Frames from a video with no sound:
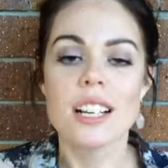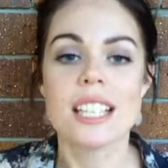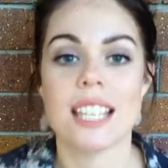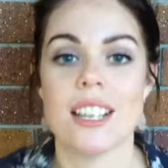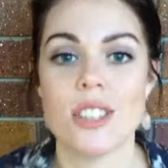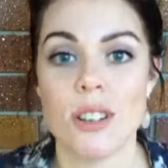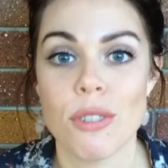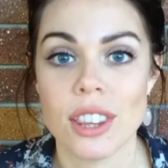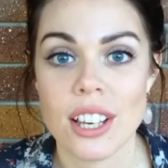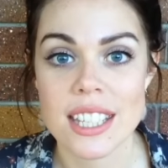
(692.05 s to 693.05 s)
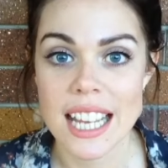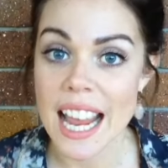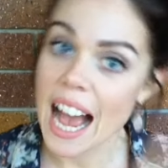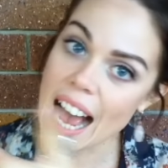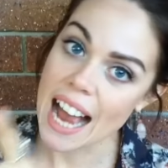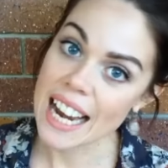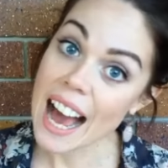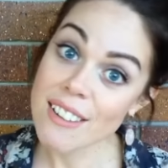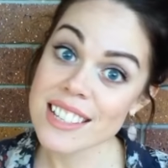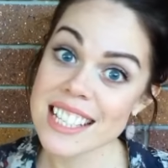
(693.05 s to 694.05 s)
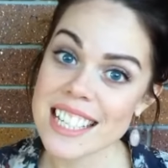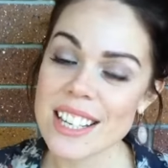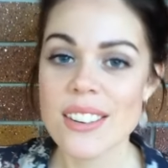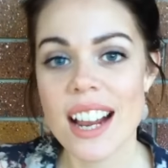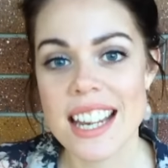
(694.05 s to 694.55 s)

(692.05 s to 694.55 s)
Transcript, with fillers: Stay tuned for Thursday, and I will see you